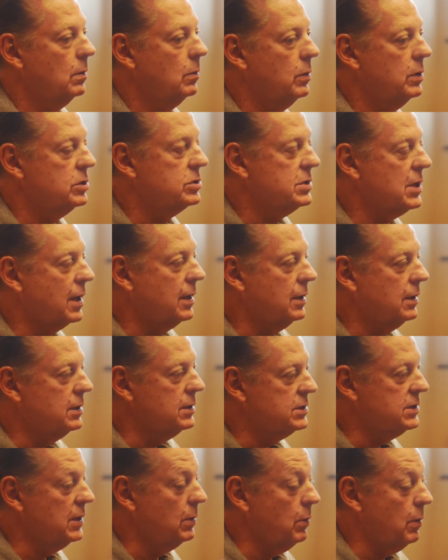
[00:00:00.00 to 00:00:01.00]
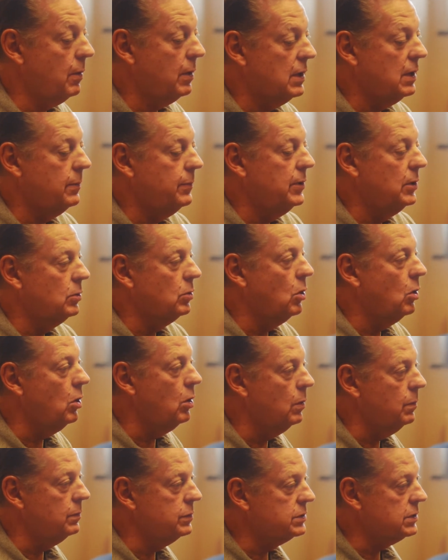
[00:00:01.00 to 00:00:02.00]
we started to see we wanted to build
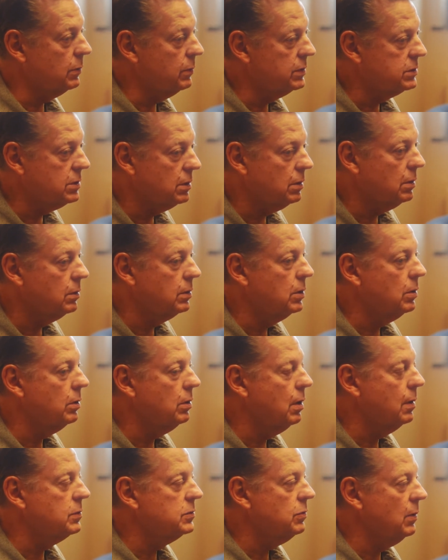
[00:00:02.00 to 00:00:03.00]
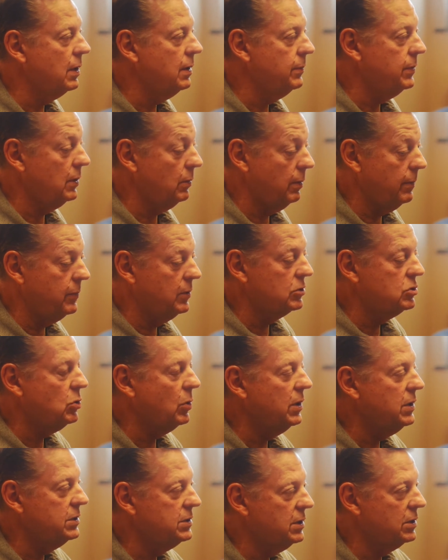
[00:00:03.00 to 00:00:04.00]
homes, and we said no, the only homes we want to build, we built
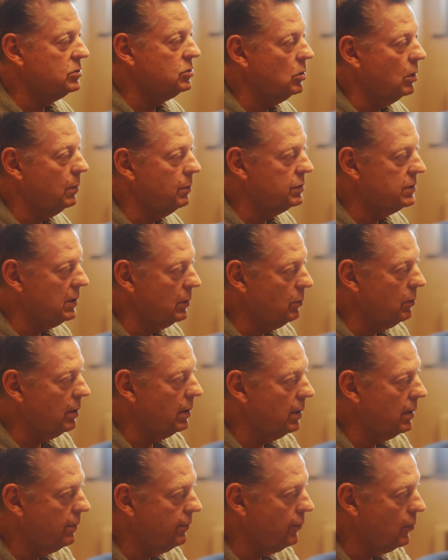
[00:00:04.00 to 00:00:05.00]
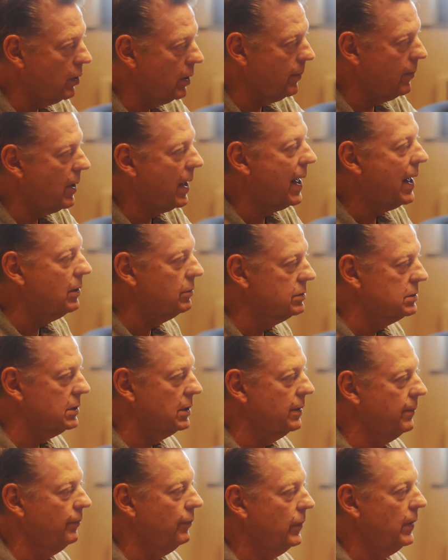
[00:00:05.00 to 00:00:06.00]
26 homes that were affordable housing.